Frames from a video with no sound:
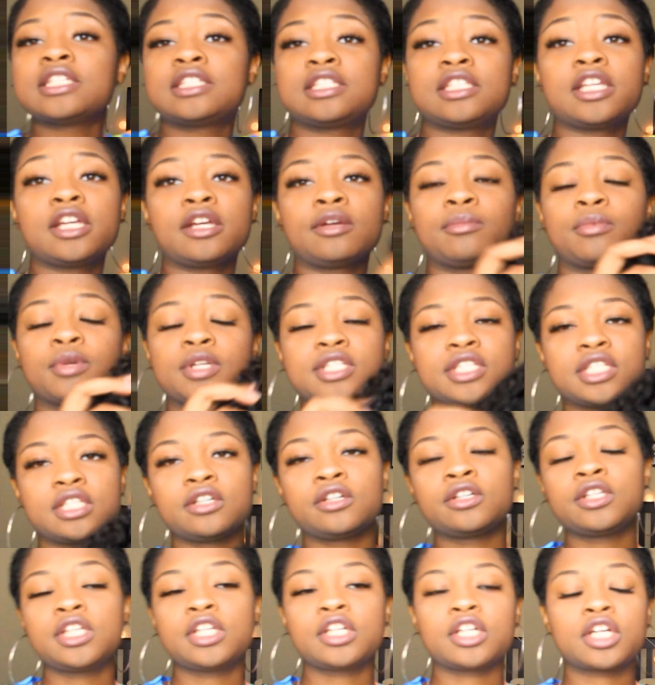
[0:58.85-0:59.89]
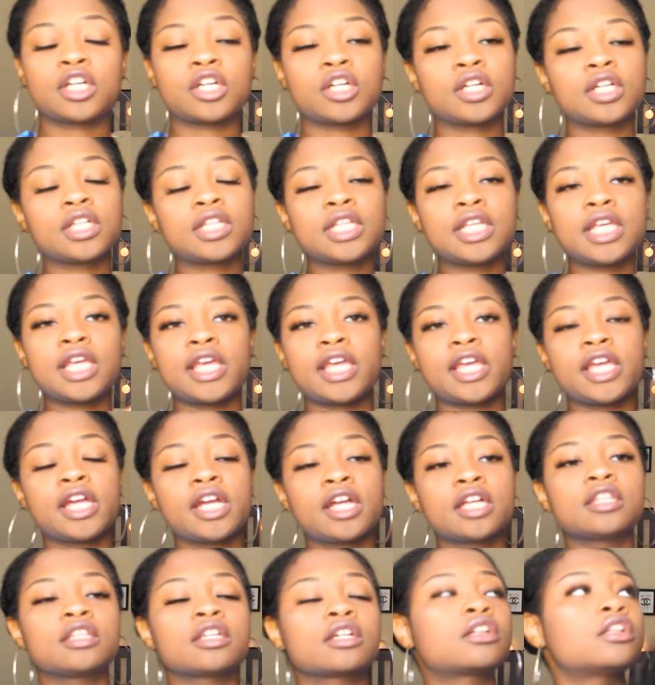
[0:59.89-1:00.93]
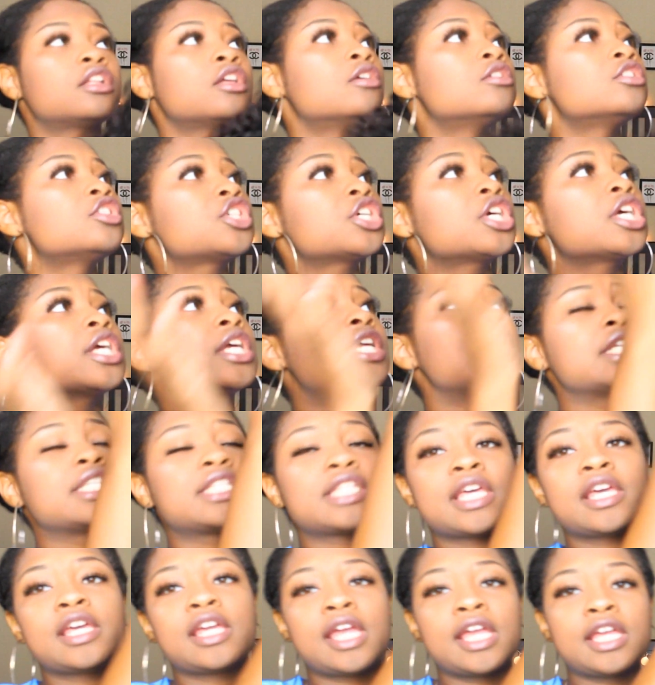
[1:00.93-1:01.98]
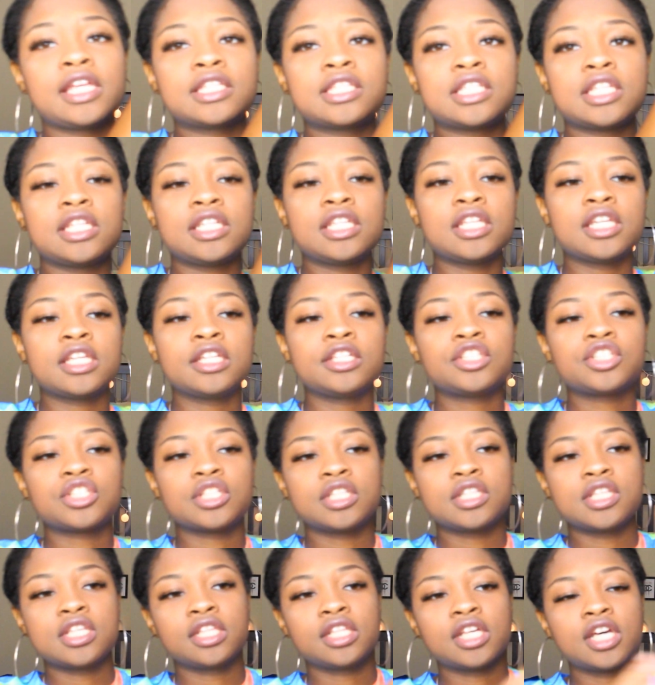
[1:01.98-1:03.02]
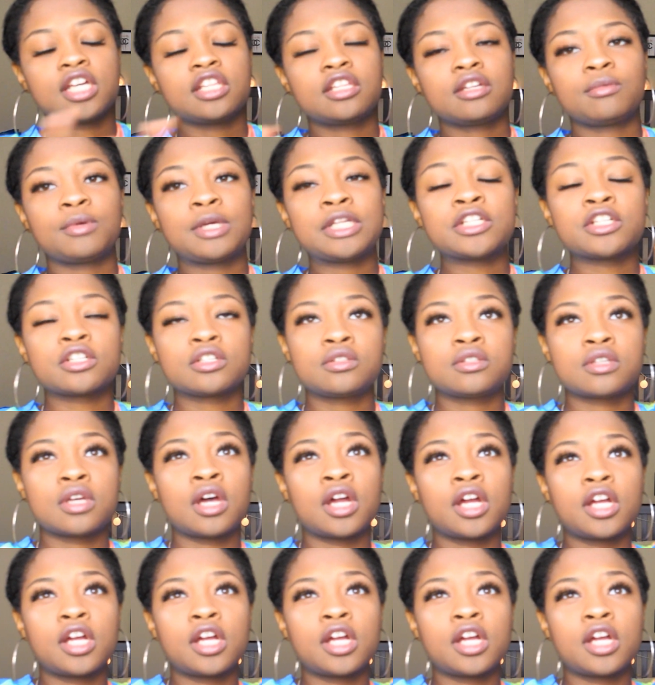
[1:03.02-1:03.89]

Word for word: is their Brazilian curly hair. The closure is a 18 inch and then the other vendors